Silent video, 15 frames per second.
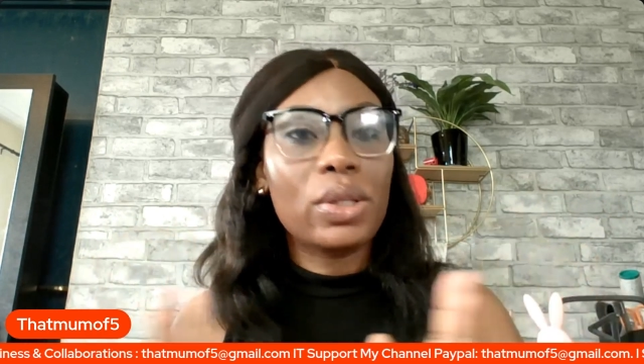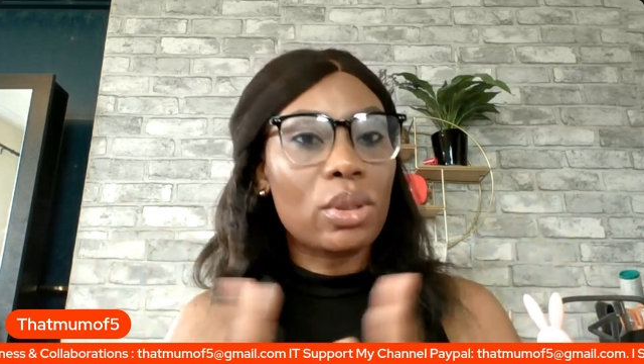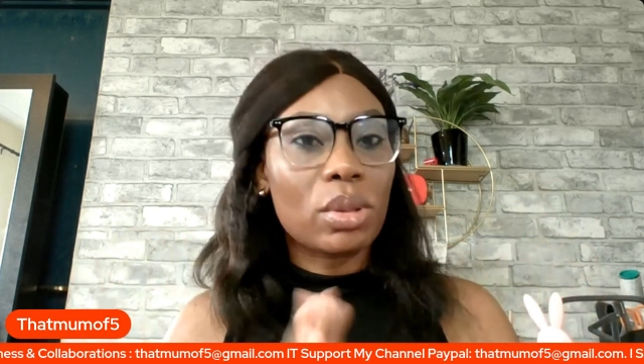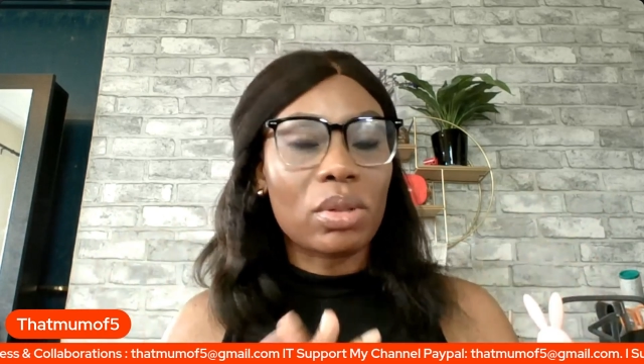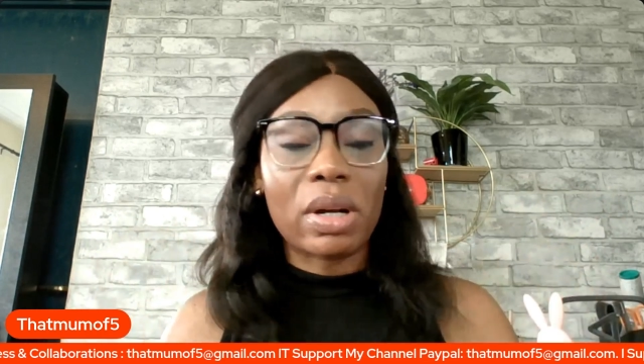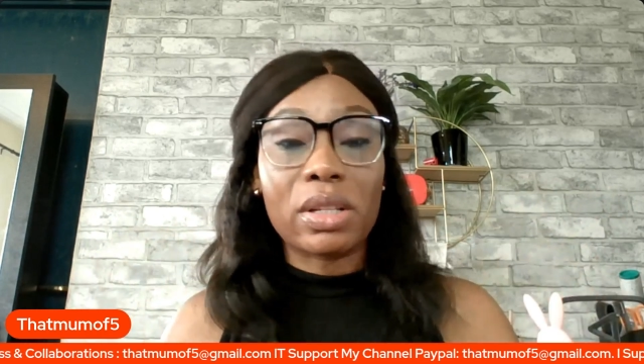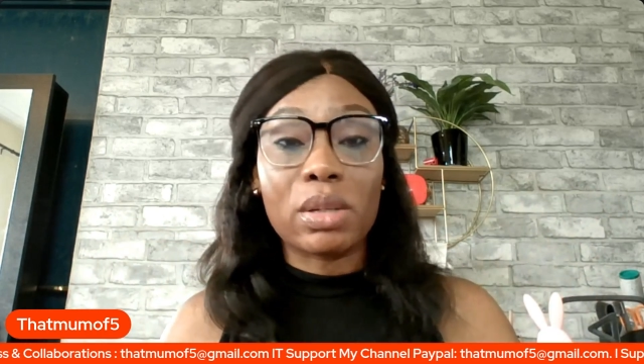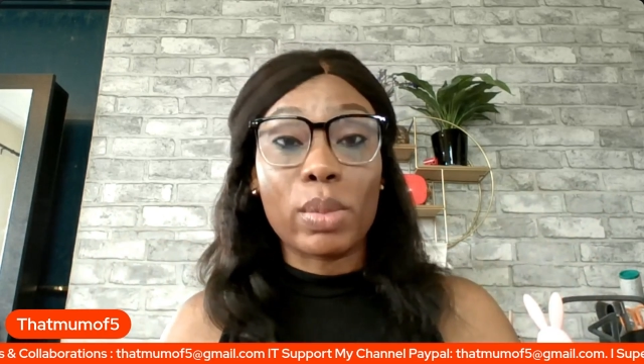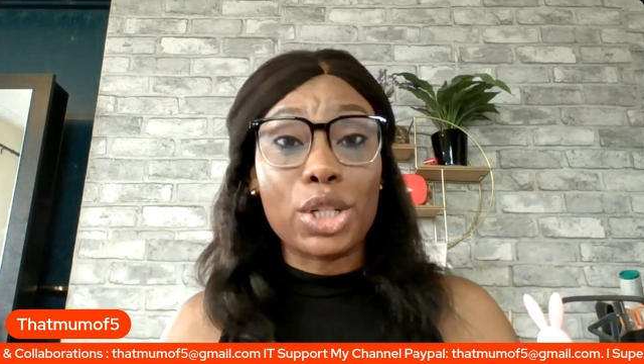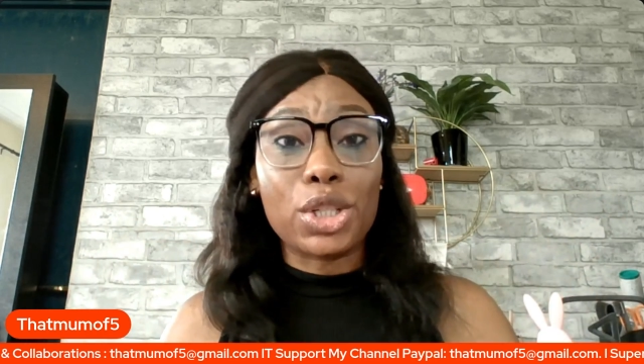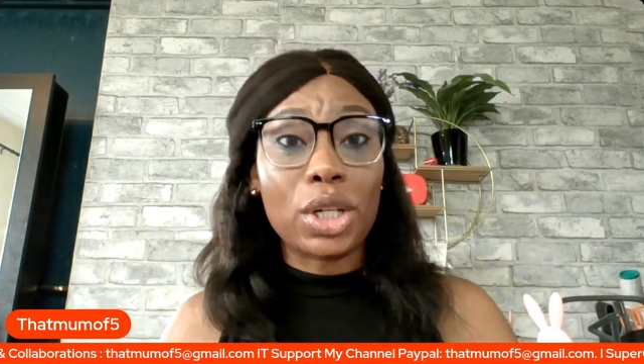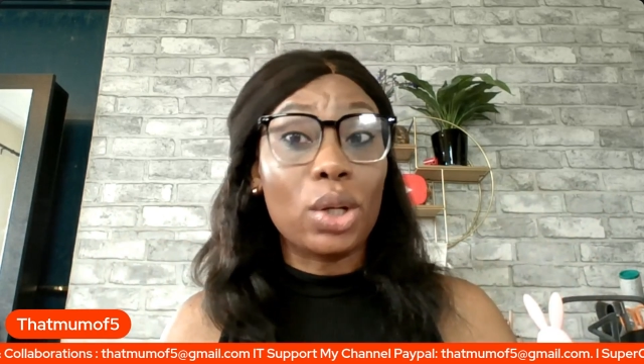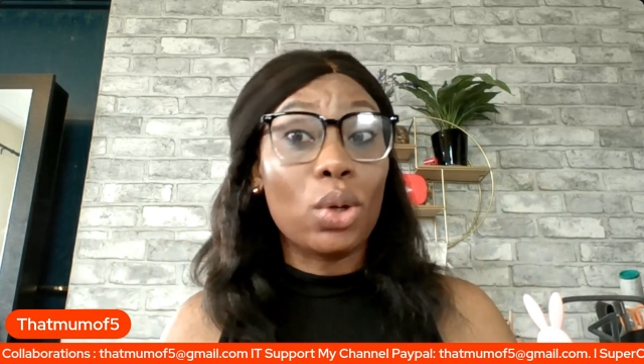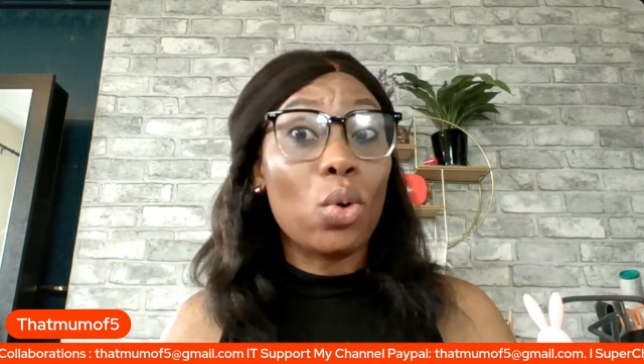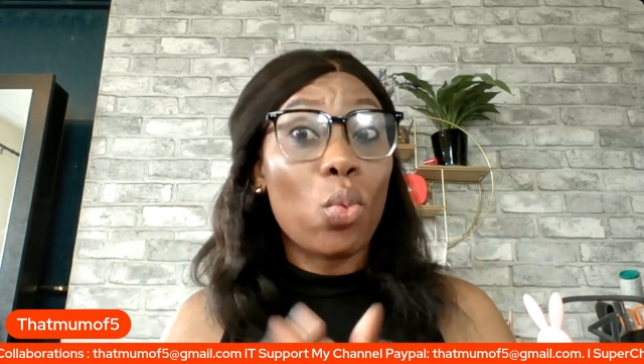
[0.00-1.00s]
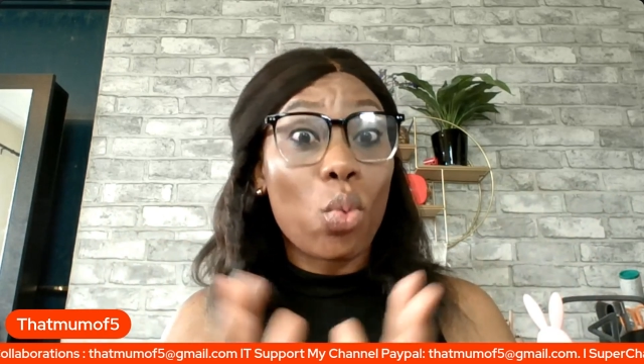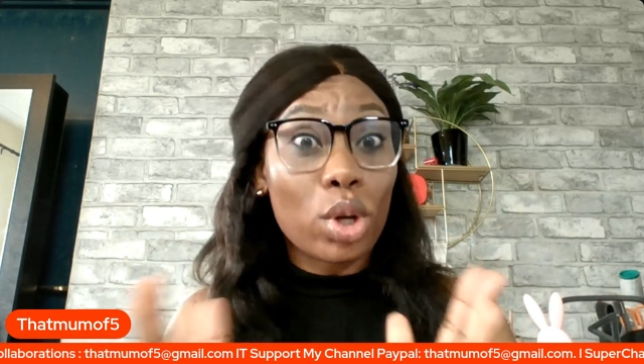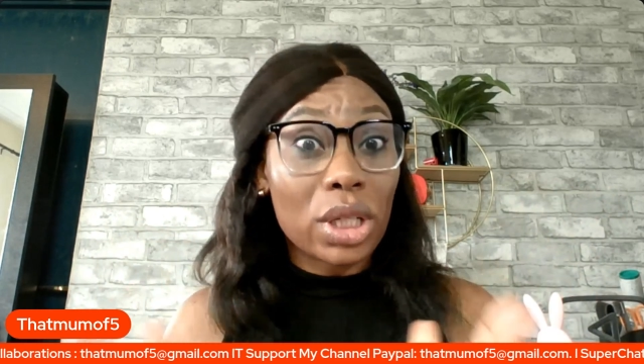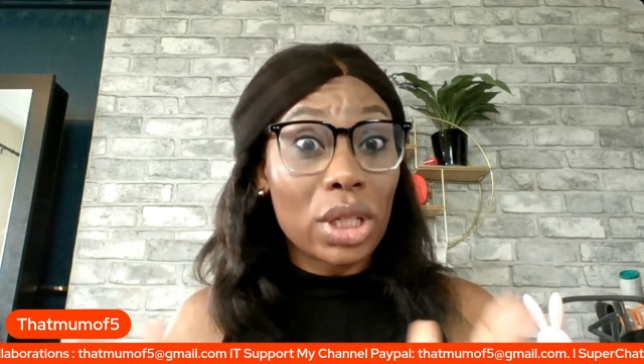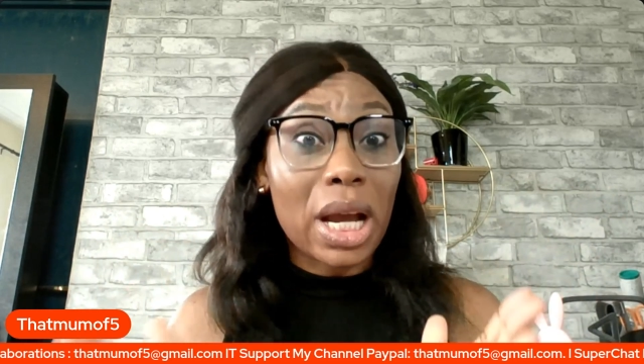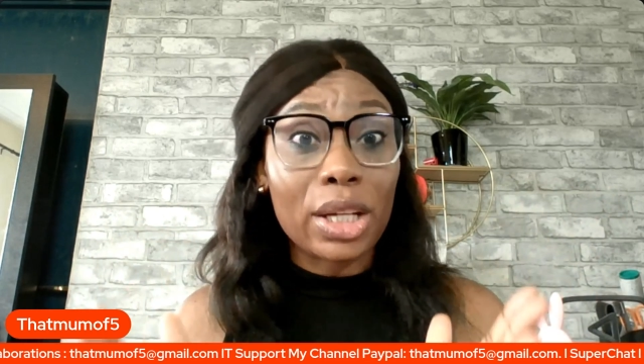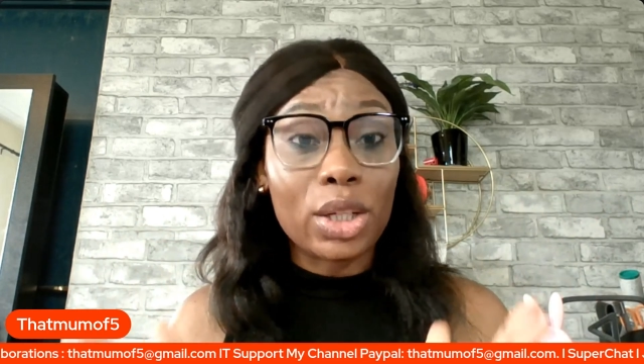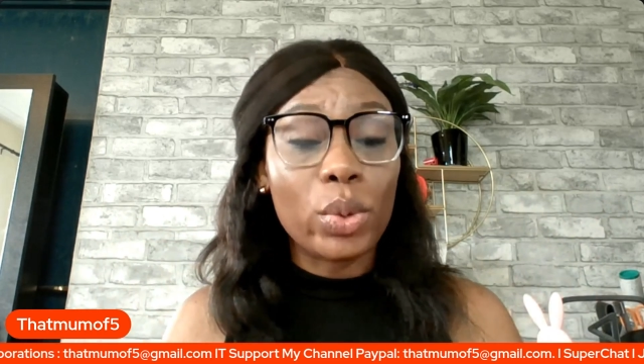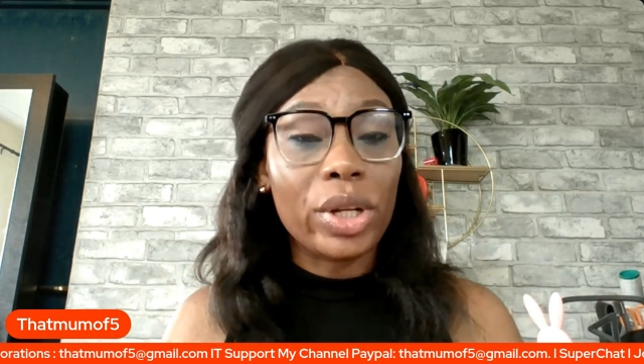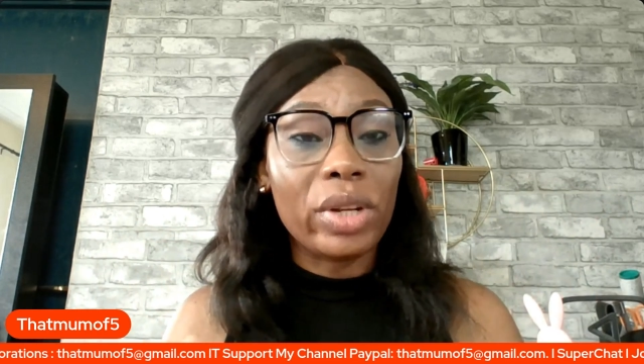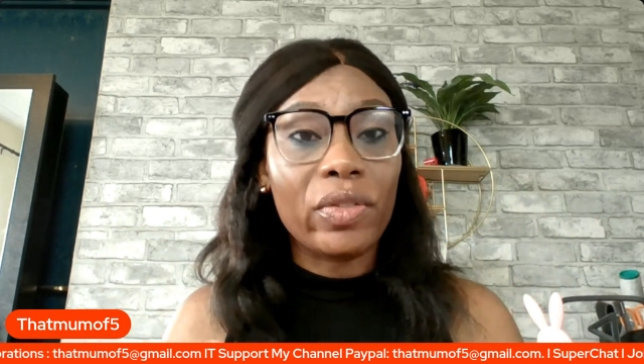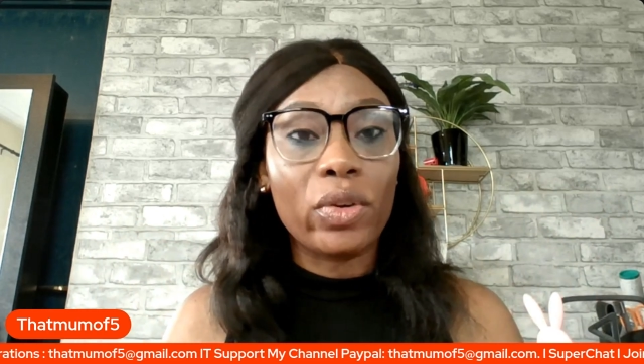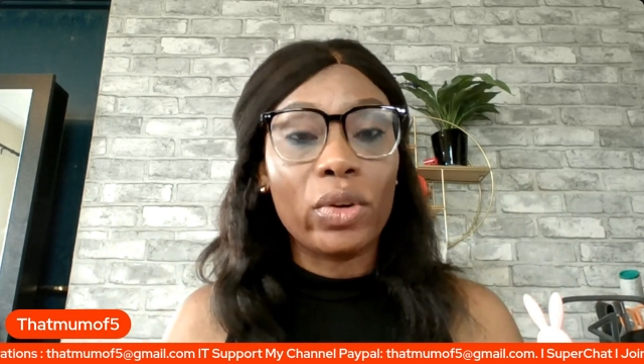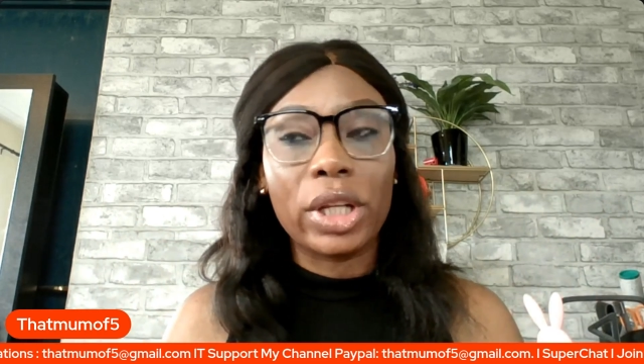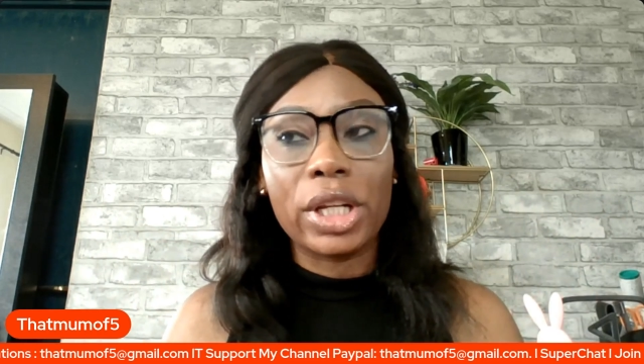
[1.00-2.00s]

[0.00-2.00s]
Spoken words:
subscribed to my channel, what are you waiting for?